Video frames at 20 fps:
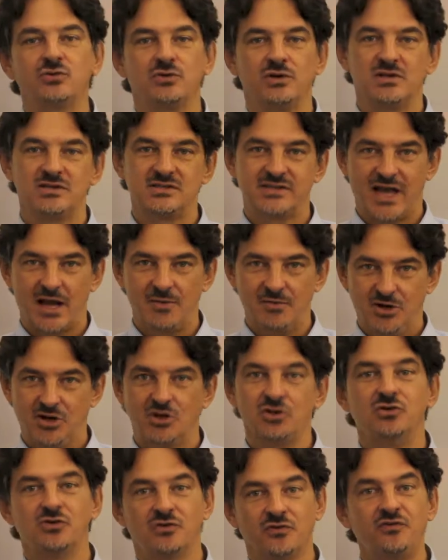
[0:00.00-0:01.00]
to
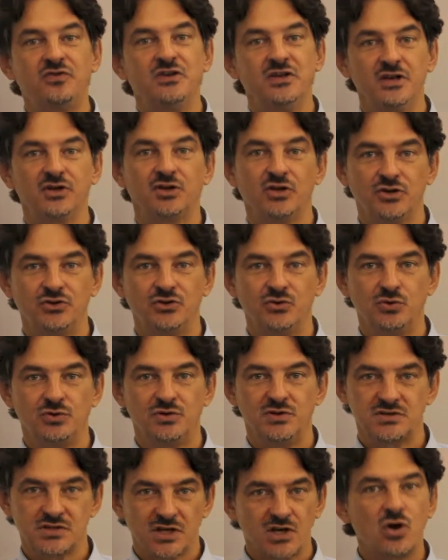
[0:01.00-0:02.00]
examine your filial
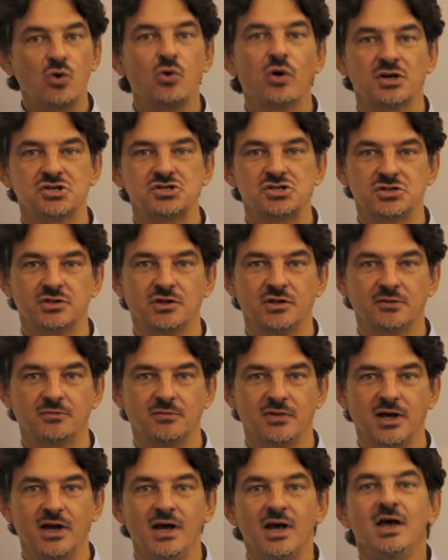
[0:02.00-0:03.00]
duties and question
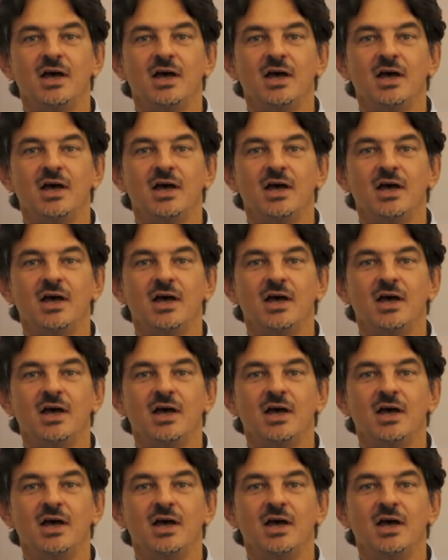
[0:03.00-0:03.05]
them.